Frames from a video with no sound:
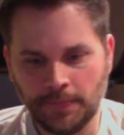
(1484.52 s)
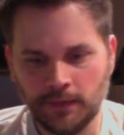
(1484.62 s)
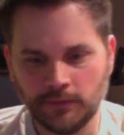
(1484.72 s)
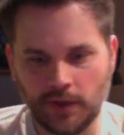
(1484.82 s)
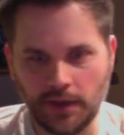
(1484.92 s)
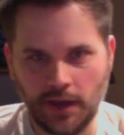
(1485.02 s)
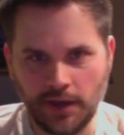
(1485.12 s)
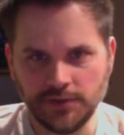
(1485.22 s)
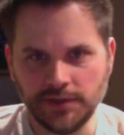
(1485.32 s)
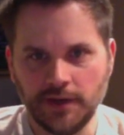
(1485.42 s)
So I, I,
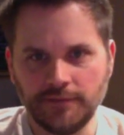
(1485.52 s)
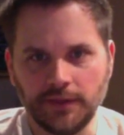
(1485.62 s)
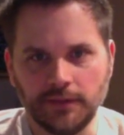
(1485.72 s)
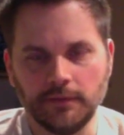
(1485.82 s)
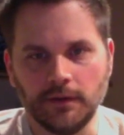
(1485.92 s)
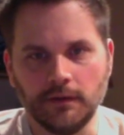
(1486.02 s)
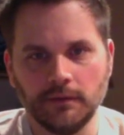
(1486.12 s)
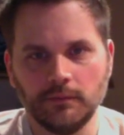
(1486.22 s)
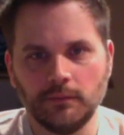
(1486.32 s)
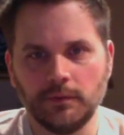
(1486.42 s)
use enough that uh,
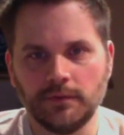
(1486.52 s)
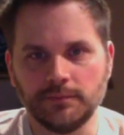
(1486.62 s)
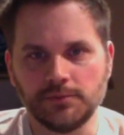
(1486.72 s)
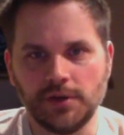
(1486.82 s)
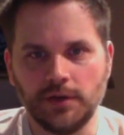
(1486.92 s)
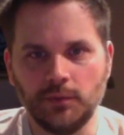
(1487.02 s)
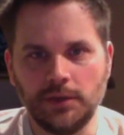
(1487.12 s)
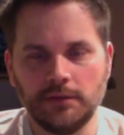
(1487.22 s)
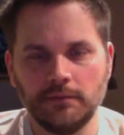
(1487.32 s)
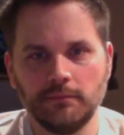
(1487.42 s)
with some shredded
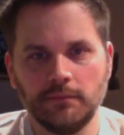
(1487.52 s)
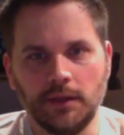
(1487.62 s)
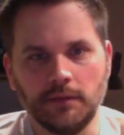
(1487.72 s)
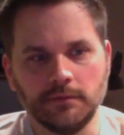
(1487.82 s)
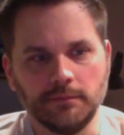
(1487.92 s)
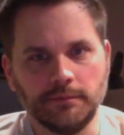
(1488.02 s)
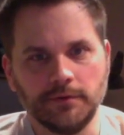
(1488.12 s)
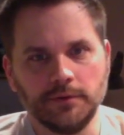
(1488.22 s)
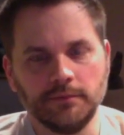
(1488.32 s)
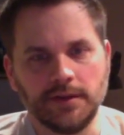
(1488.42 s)
wheat, and some
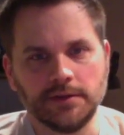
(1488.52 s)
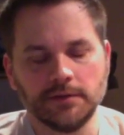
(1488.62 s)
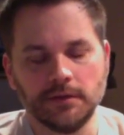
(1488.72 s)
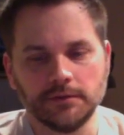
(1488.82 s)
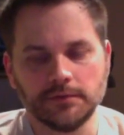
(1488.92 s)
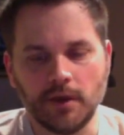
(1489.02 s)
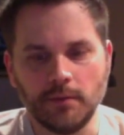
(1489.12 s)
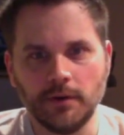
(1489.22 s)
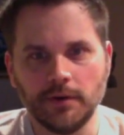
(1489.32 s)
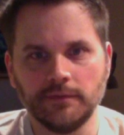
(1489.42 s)
fruit, veg, uh,
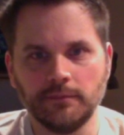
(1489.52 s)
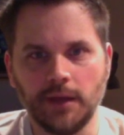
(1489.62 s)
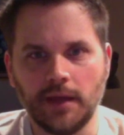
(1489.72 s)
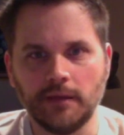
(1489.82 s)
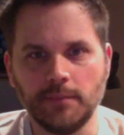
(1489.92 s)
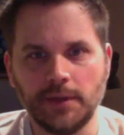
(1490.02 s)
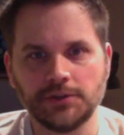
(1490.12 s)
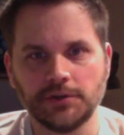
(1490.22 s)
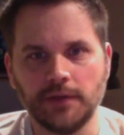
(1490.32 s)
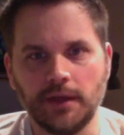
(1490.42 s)
strawberries and banana to make
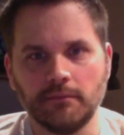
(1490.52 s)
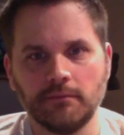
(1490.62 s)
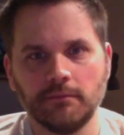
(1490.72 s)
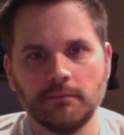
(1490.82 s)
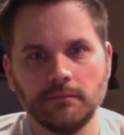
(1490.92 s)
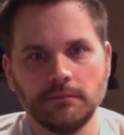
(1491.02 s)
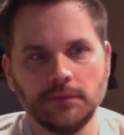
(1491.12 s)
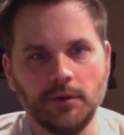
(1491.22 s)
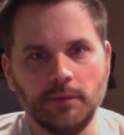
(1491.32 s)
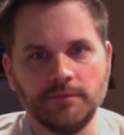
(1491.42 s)
sure that you
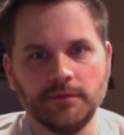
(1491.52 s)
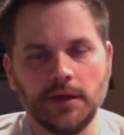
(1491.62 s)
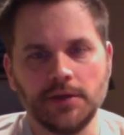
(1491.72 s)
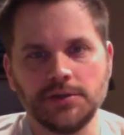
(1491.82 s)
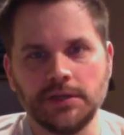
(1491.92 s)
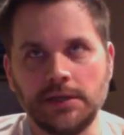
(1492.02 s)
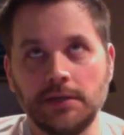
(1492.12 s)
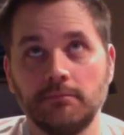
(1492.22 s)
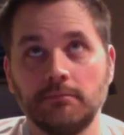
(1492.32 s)
know I'm full. I usually eat.